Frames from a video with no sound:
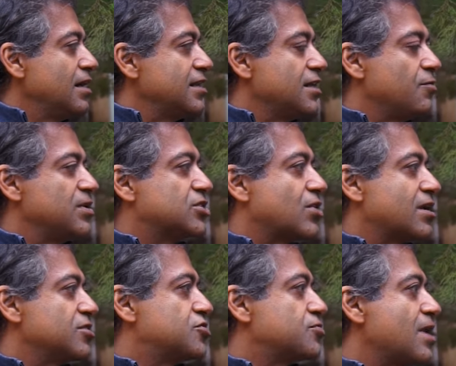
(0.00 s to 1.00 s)
And then we try
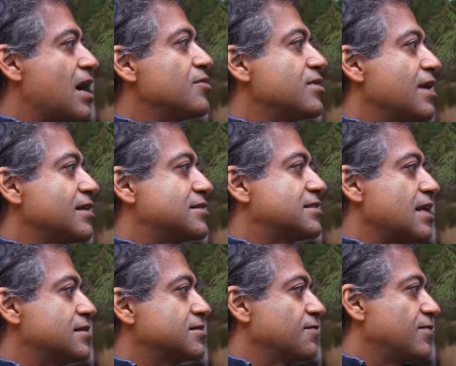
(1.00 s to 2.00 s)
to drown that
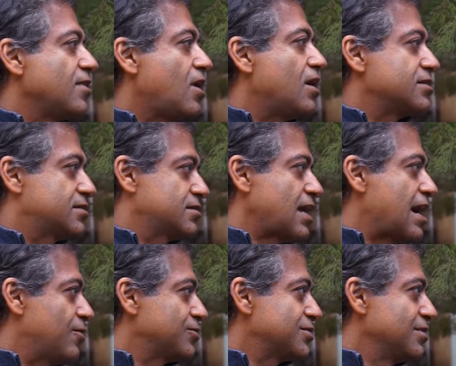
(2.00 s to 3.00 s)
sense of loss
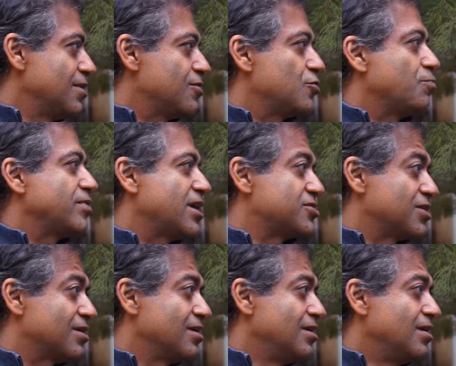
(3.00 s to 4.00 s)
out through pleasure.